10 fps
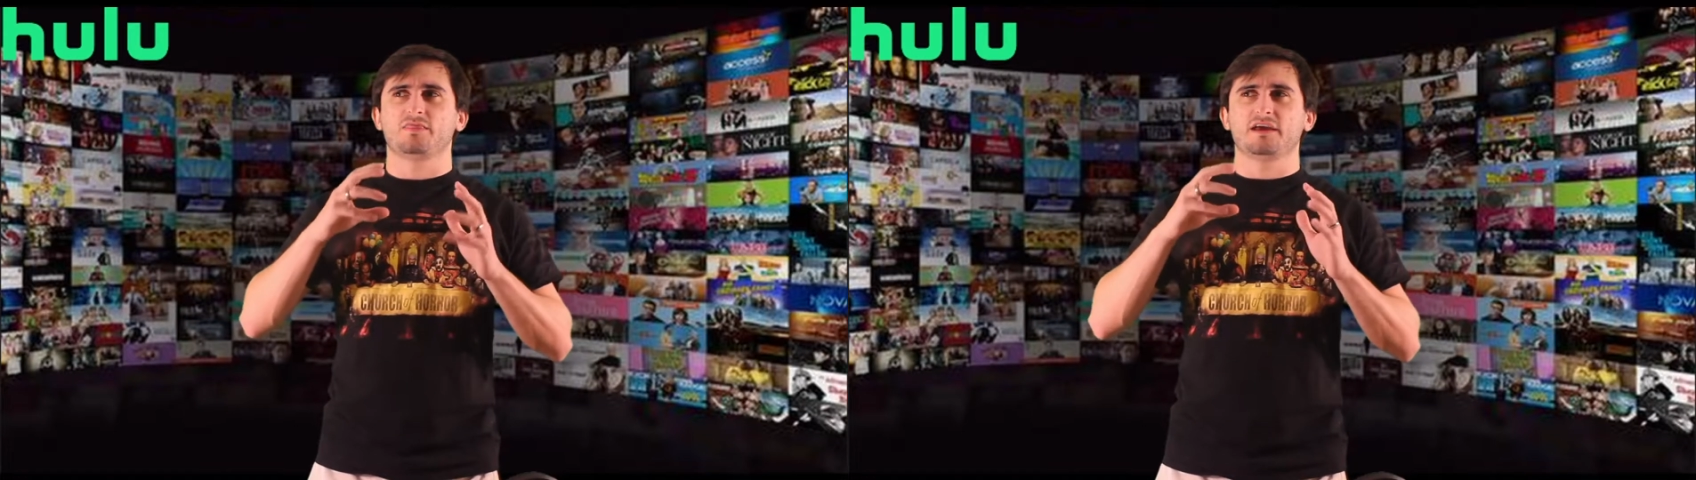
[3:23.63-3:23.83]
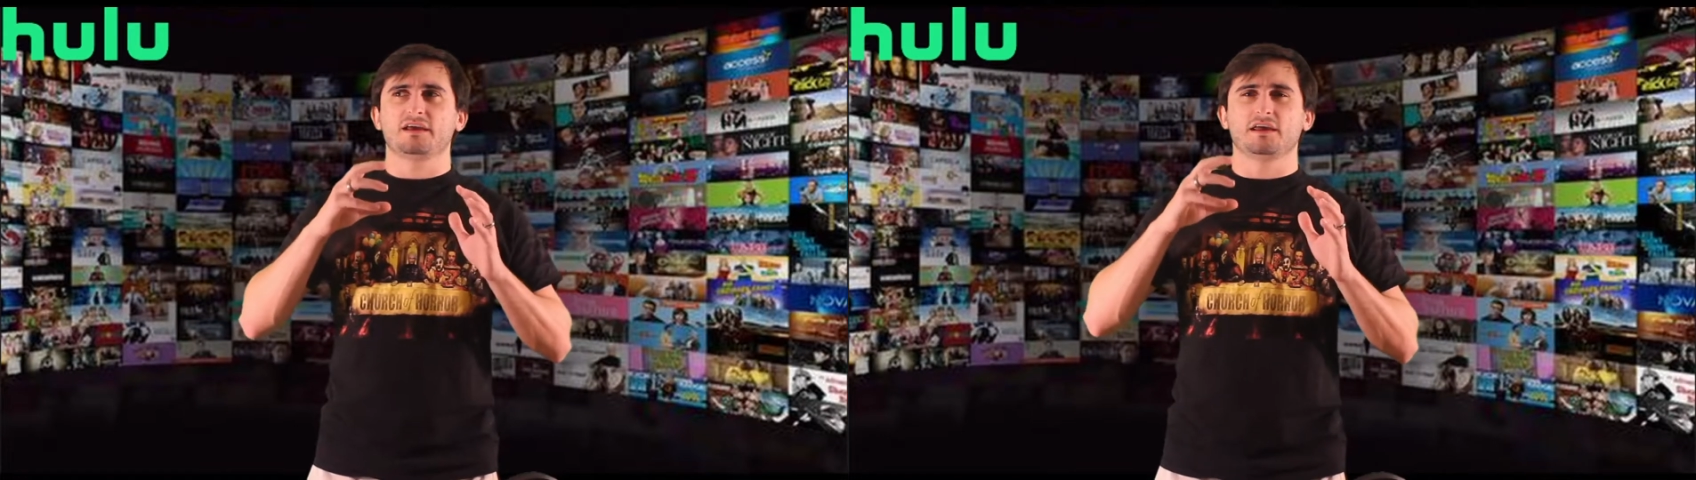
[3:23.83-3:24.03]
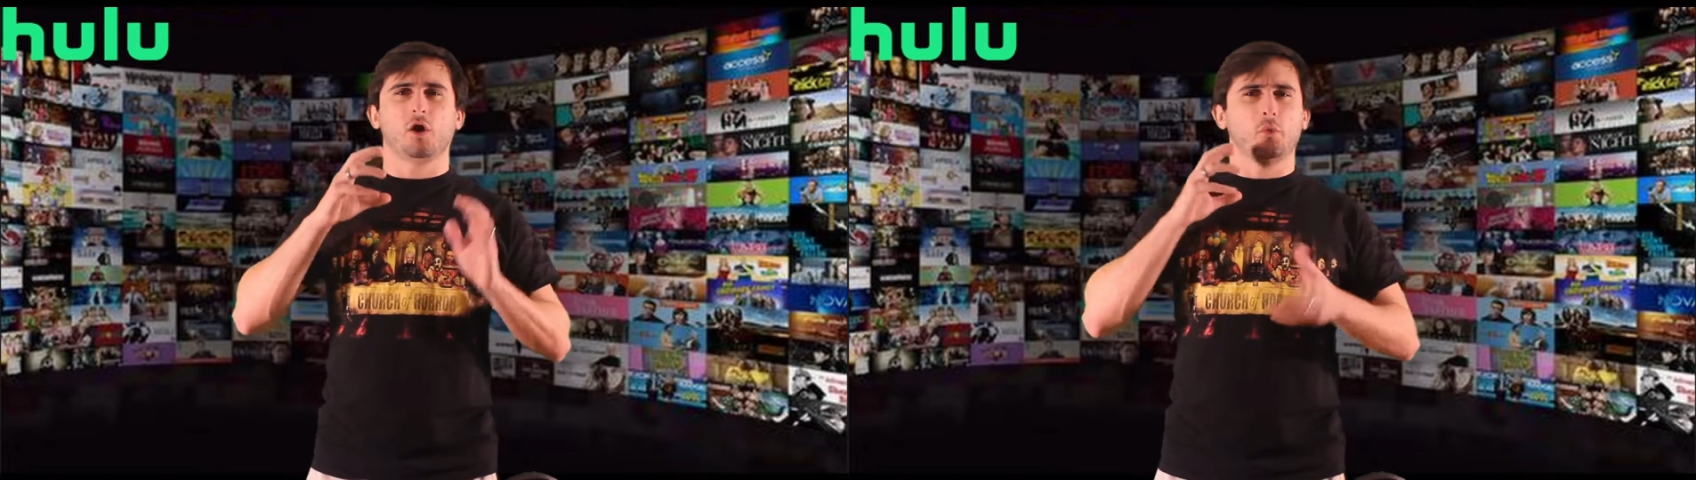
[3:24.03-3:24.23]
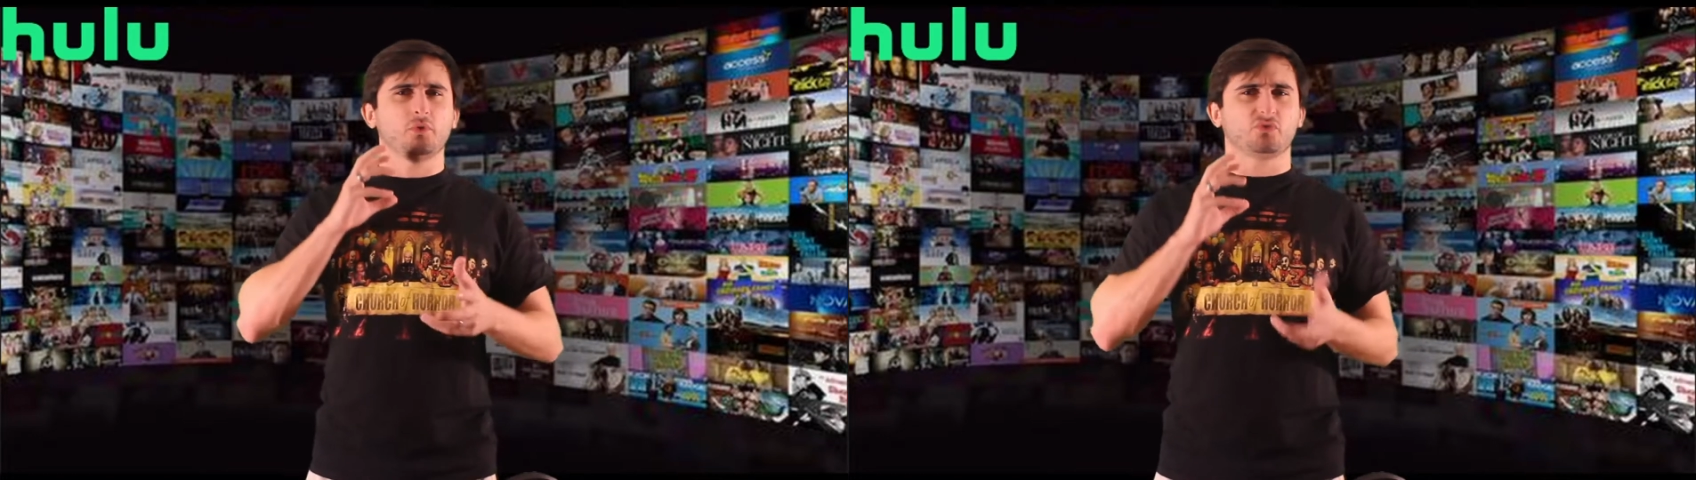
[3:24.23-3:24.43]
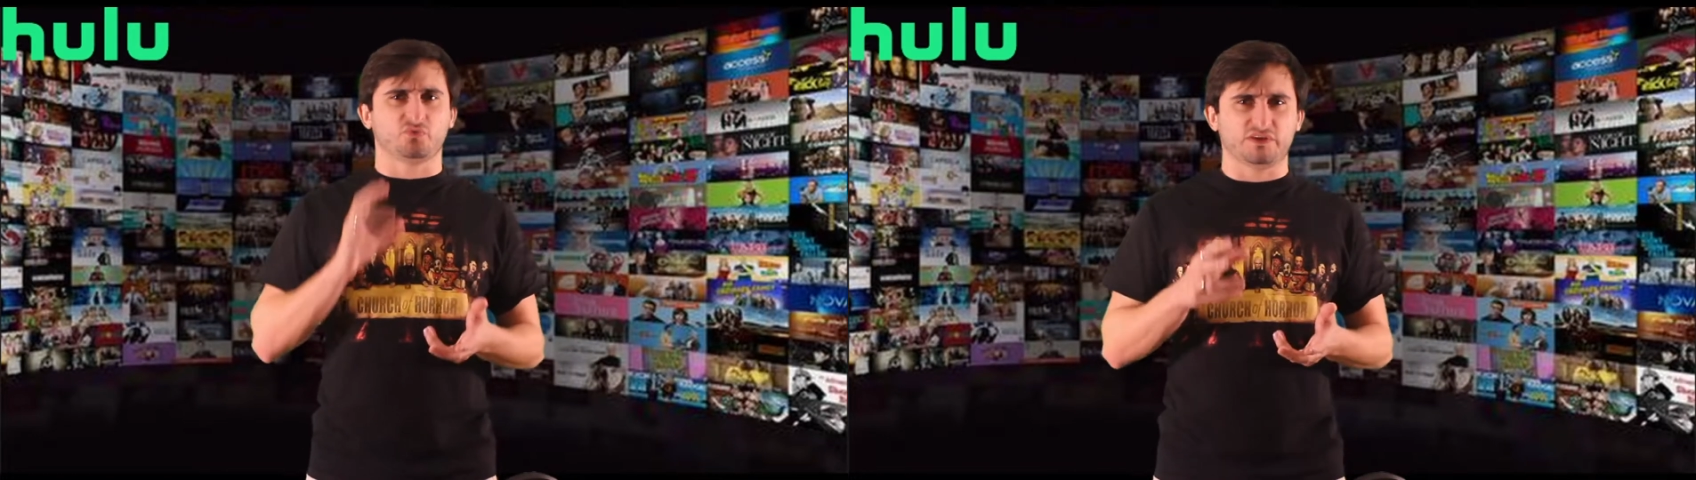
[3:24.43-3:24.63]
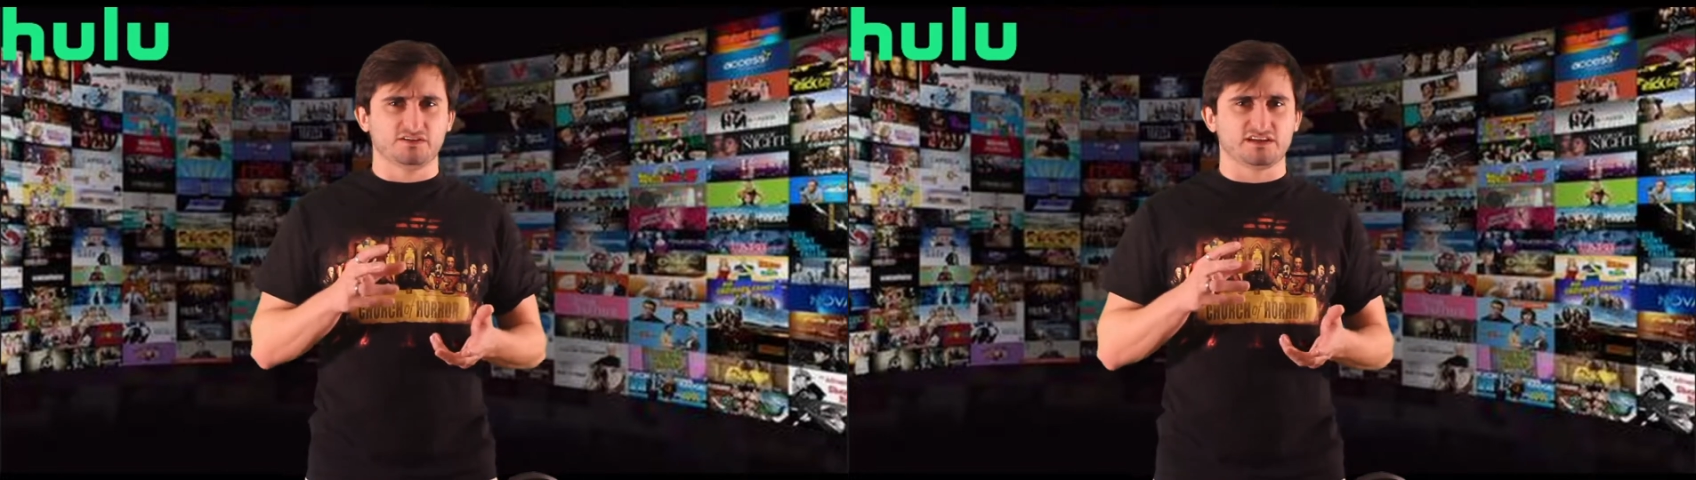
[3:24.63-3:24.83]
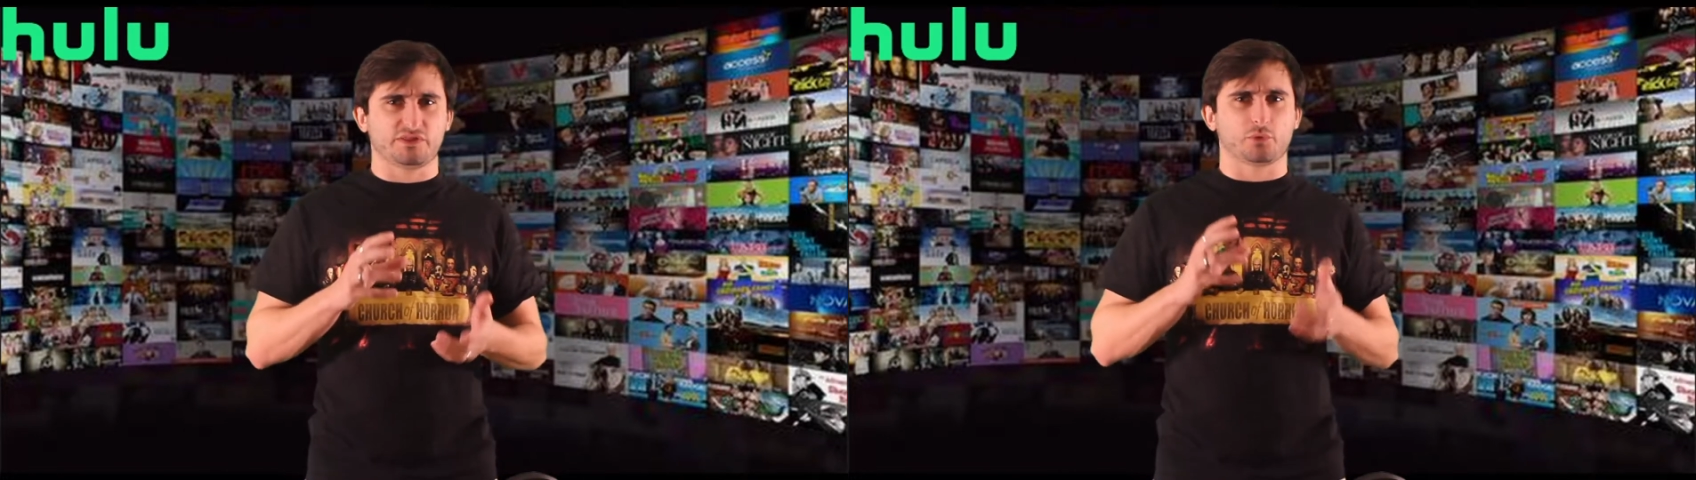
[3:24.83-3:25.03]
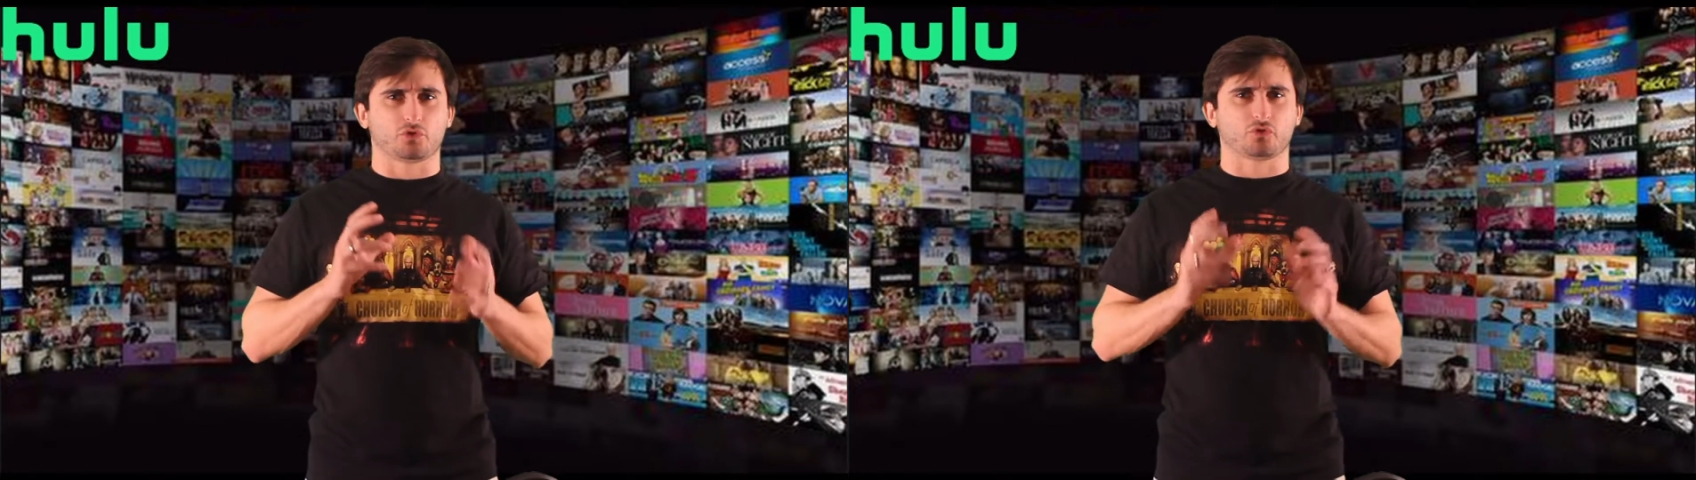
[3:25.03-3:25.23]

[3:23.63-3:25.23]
they it almost feels like they were